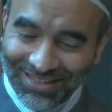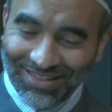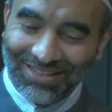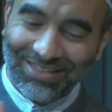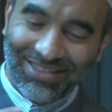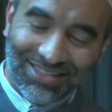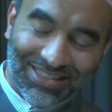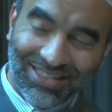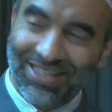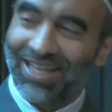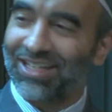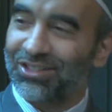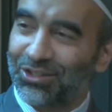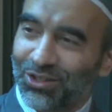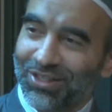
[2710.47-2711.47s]
just
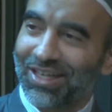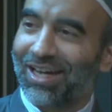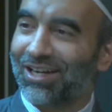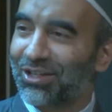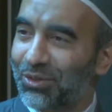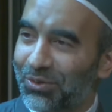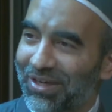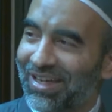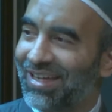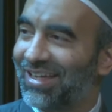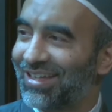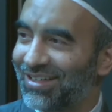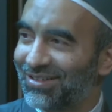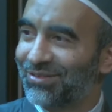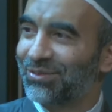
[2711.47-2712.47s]
get dunya out of the
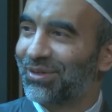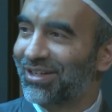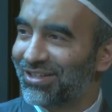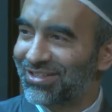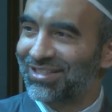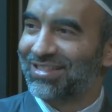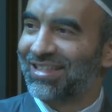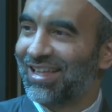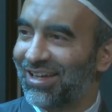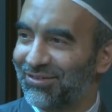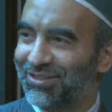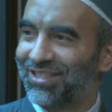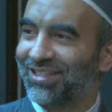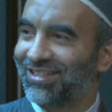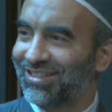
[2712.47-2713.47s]
way. What else is
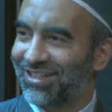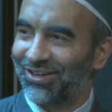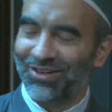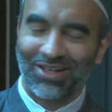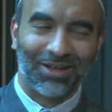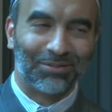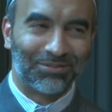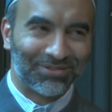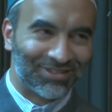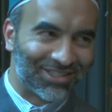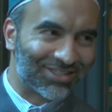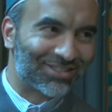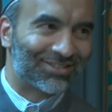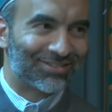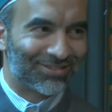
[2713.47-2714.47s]
left? Hurry up,
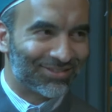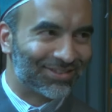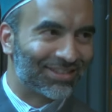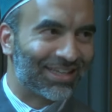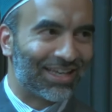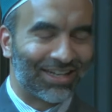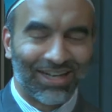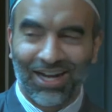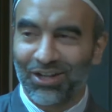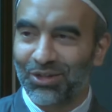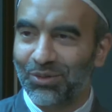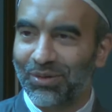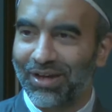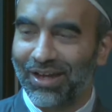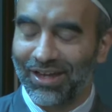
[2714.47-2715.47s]
just get it out of
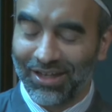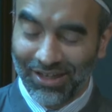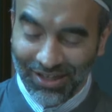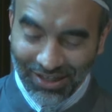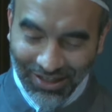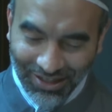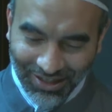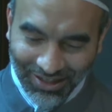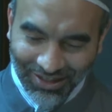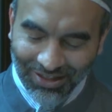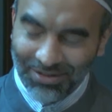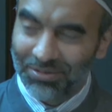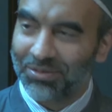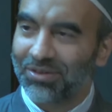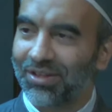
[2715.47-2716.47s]
the way.
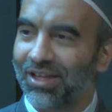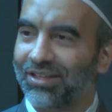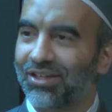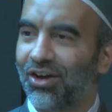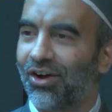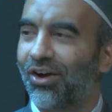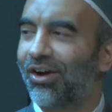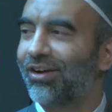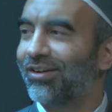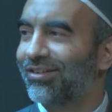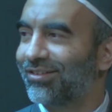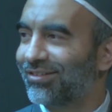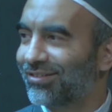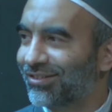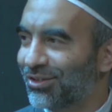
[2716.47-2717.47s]
And the heart
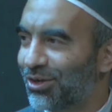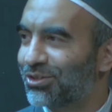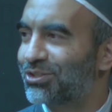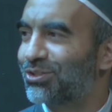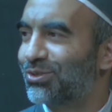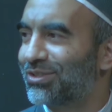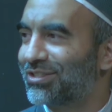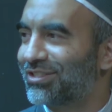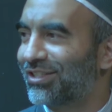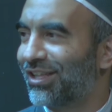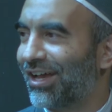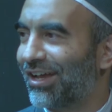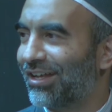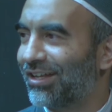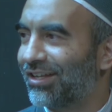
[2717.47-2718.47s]
goes to its
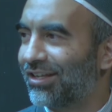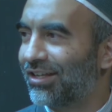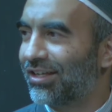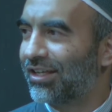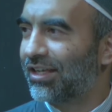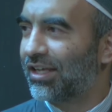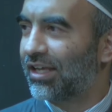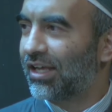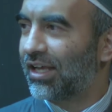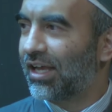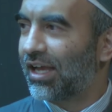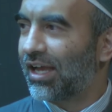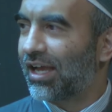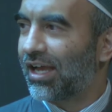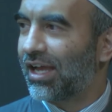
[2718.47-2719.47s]
delight.
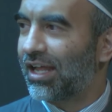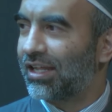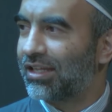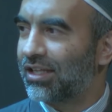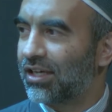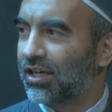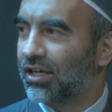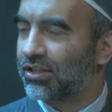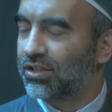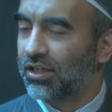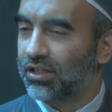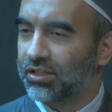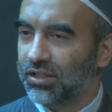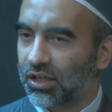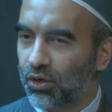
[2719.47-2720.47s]
And uh,
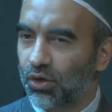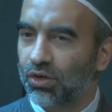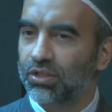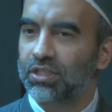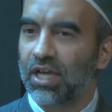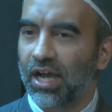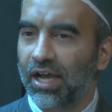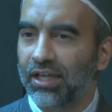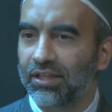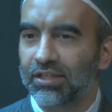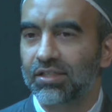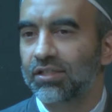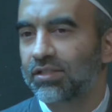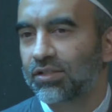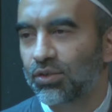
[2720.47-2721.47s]
the the qurrata
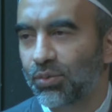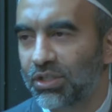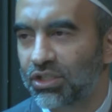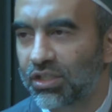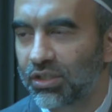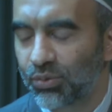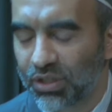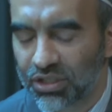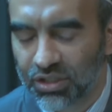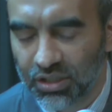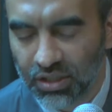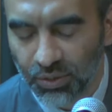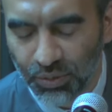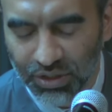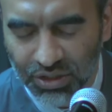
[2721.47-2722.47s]
this is we should we
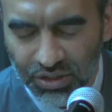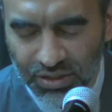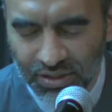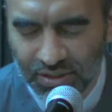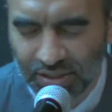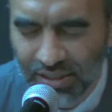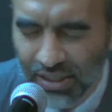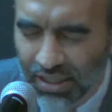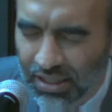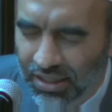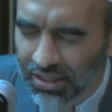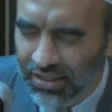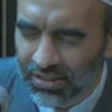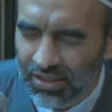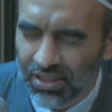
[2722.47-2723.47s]
should we should seek
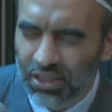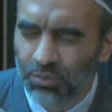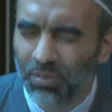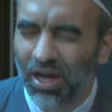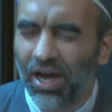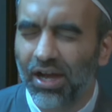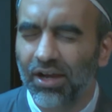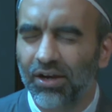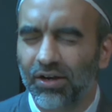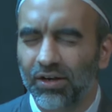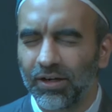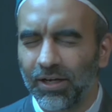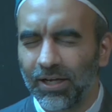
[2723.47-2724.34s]
this, aspire